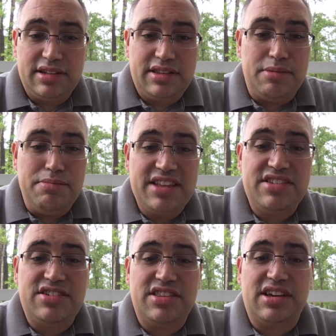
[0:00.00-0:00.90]
the
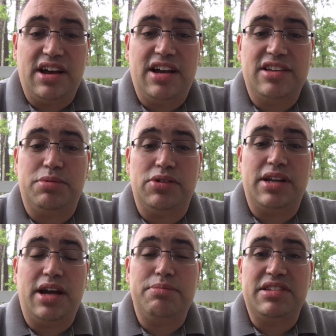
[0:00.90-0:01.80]
message of the gospel
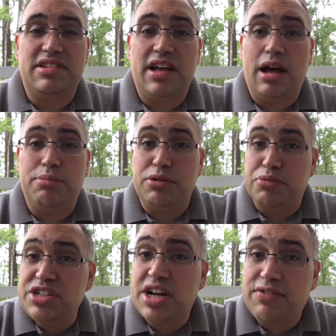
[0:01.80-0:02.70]
cannot be stopped, and
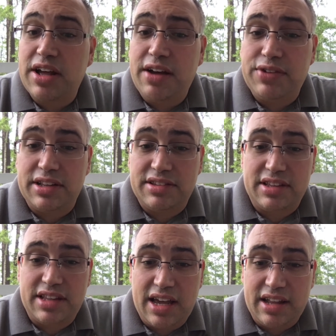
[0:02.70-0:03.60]
we should have confidence
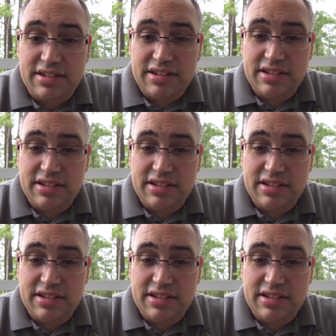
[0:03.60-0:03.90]
in that.